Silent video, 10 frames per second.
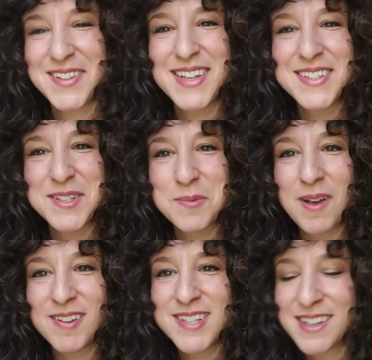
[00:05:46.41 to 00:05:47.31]
That's the
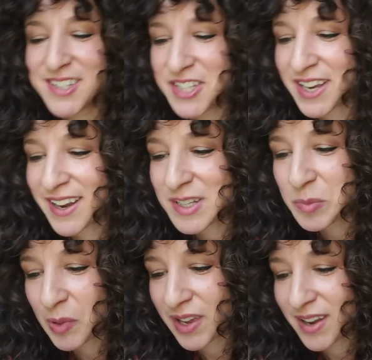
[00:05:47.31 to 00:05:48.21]
Swallowtail Jig, as
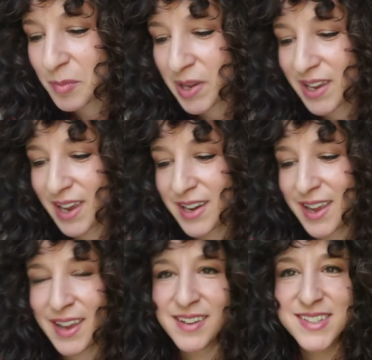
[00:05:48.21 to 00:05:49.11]
played by
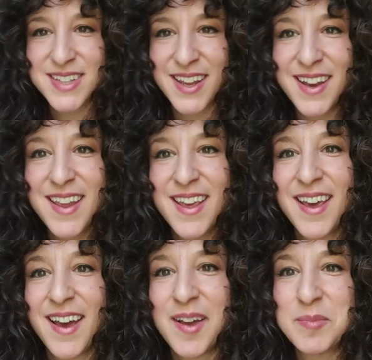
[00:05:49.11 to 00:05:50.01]
Katie Adelson.
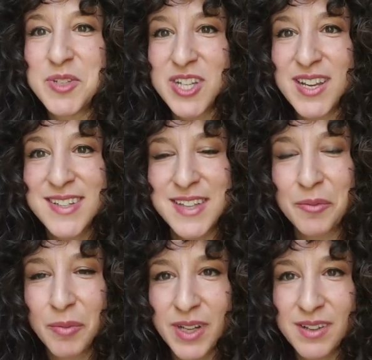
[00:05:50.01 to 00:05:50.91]
Um, jigs
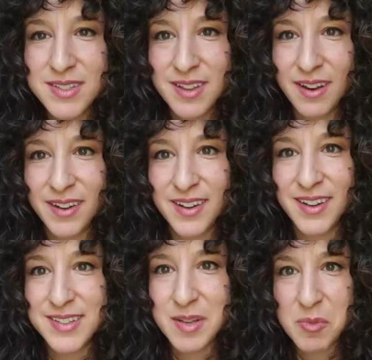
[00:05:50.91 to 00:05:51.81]
and reels
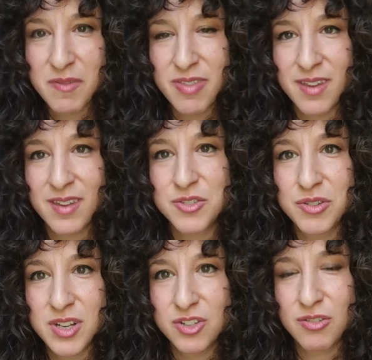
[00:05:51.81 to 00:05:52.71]
are some of the
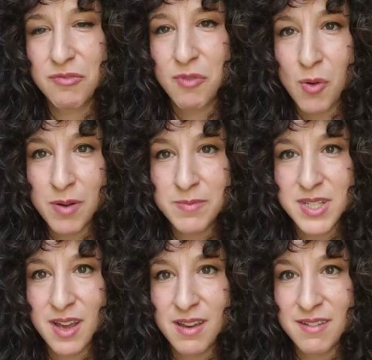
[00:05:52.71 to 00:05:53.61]
traditional
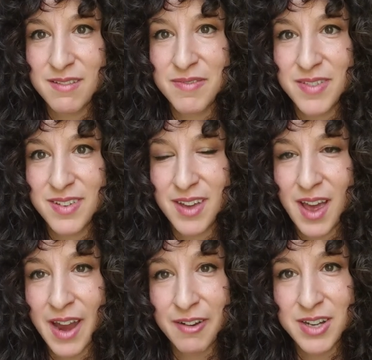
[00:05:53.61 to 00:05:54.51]
forms of
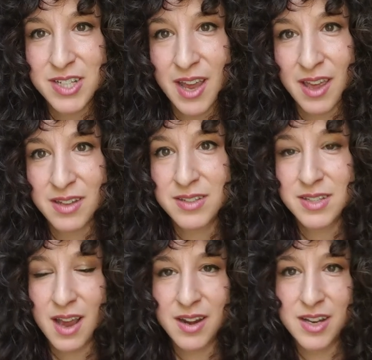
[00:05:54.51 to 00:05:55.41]
Irish and
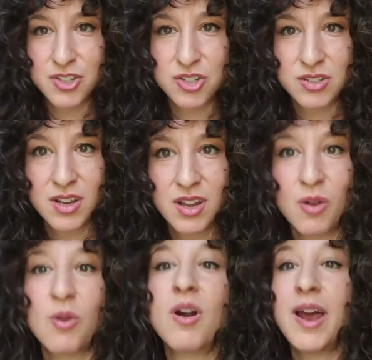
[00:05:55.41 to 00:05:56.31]
Scottish,
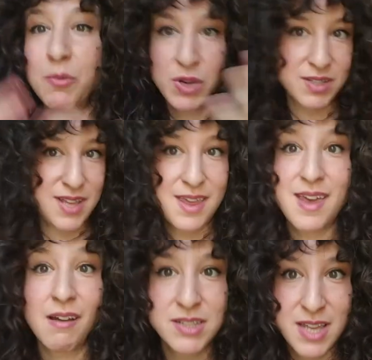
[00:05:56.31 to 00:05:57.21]
or we could say
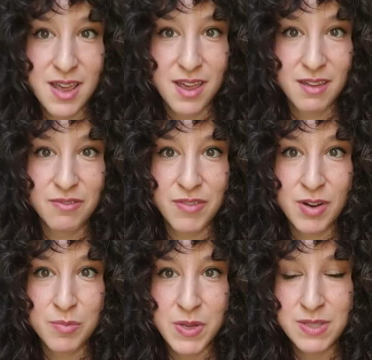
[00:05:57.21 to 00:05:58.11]
Celtic
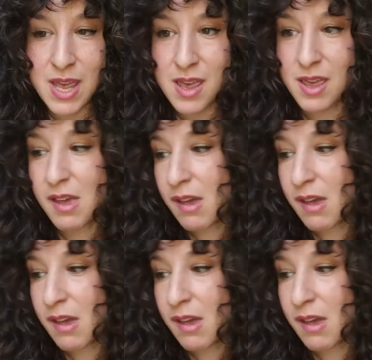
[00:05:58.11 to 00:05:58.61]
fiddle music,